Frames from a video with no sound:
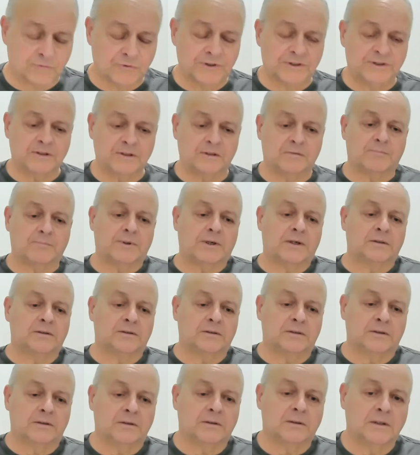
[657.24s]
Christian
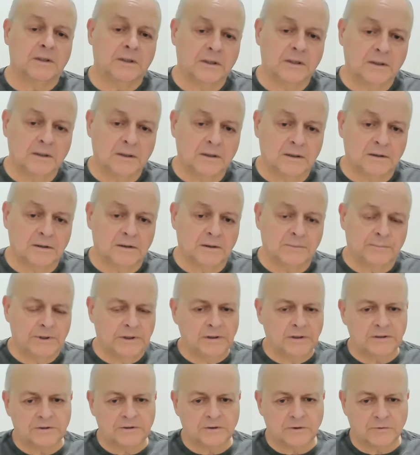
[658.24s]
party and the
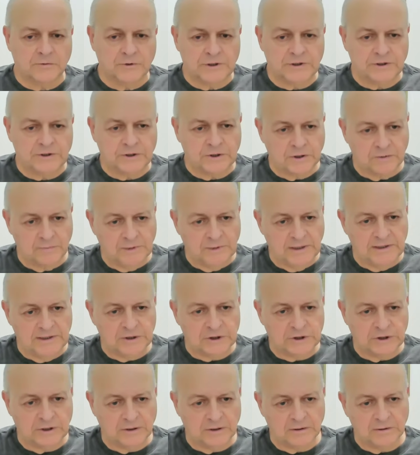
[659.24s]
biggest Christian
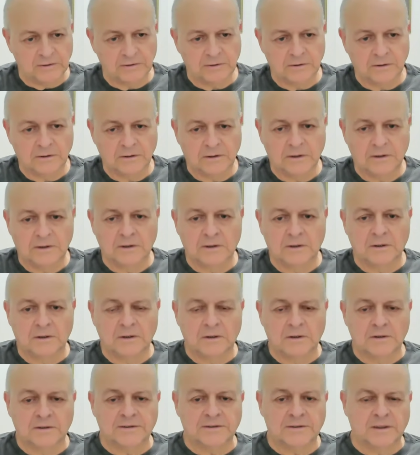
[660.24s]
militia,
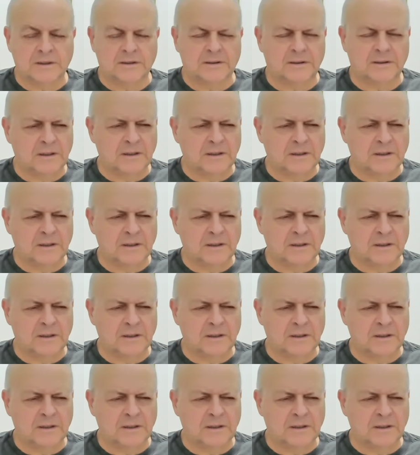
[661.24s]
said